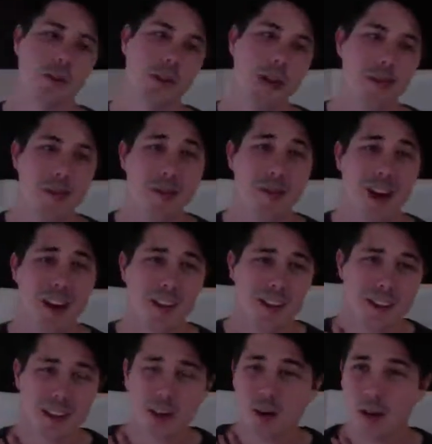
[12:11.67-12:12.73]
Like, my Marth
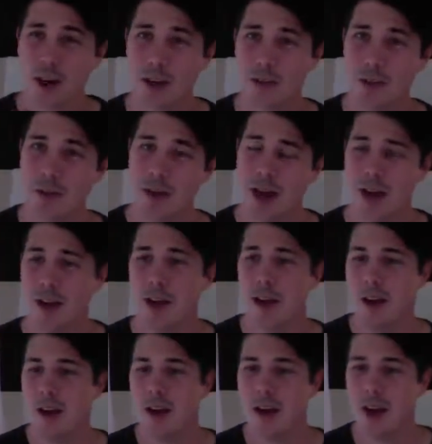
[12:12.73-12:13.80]
is incredibly bad.
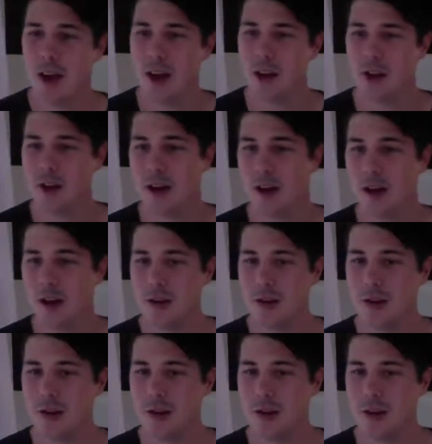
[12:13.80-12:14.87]
And
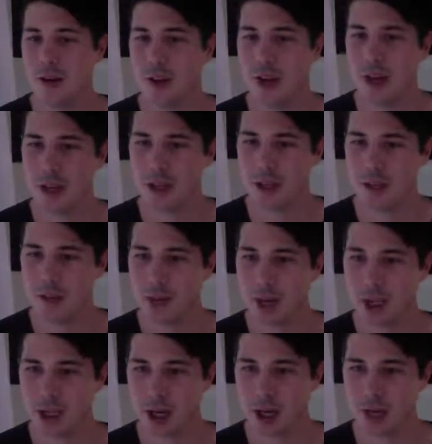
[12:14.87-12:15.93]
so, yeah, I started
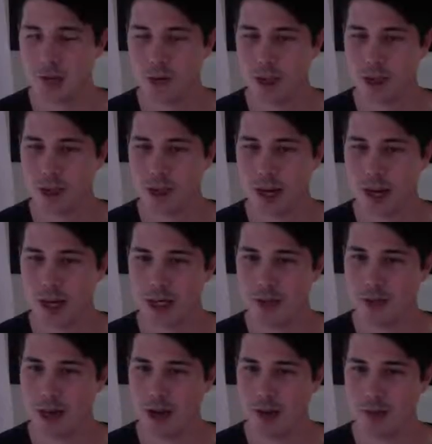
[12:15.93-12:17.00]
playing Sheik at one
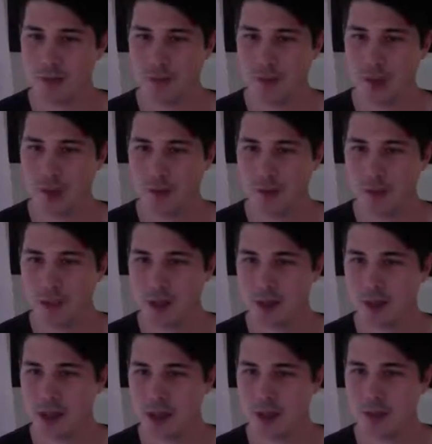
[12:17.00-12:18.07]
stage, but for
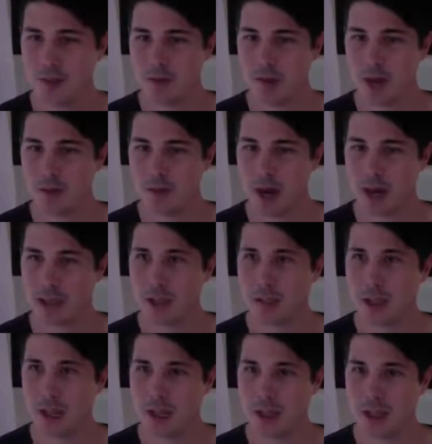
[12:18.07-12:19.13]
some reason went back to
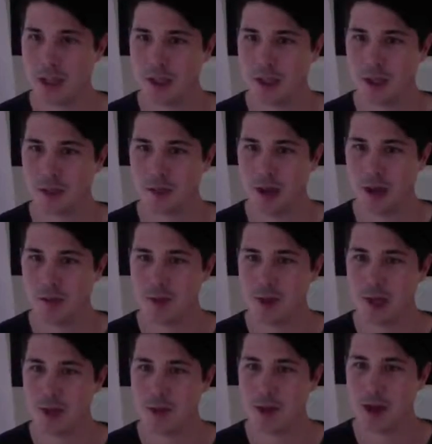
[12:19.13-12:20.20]
Peach and just found
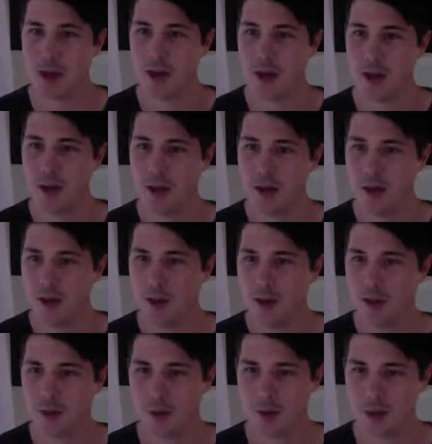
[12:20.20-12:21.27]
Peach better.
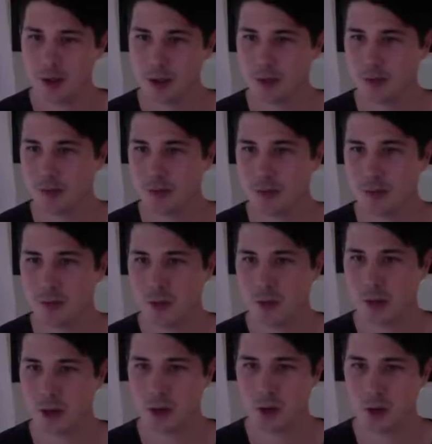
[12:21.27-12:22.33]
Just
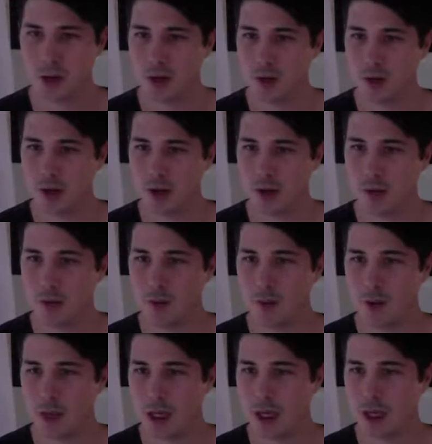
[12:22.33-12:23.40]
enjoyed it
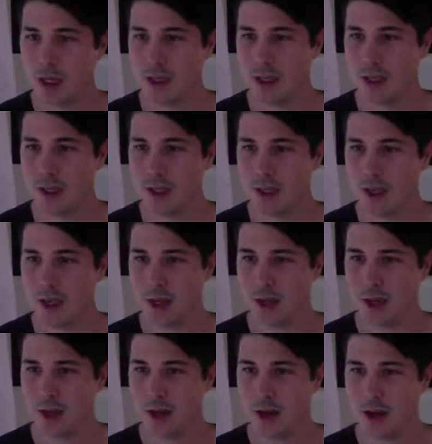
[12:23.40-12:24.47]
more, I guess. And
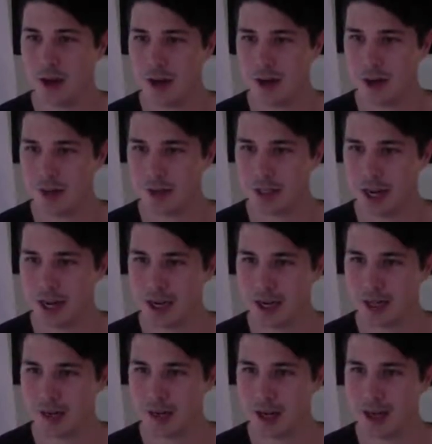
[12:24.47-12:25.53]
so ended up staying
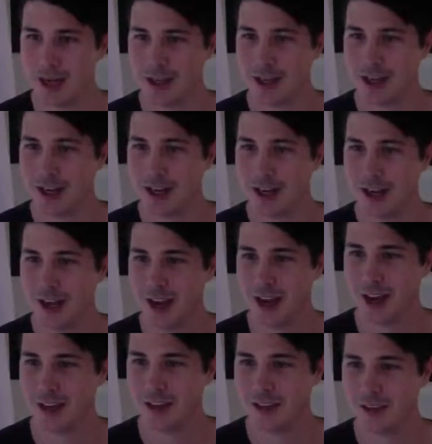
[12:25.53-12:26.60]
as Peach,
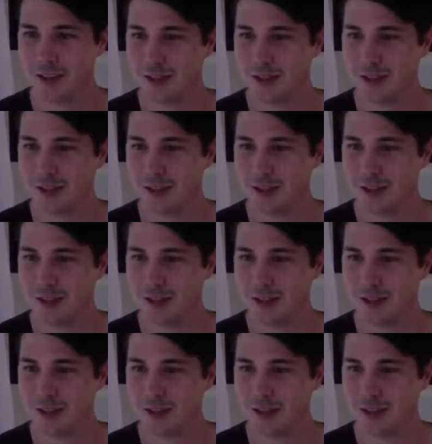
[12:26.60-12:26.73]
and,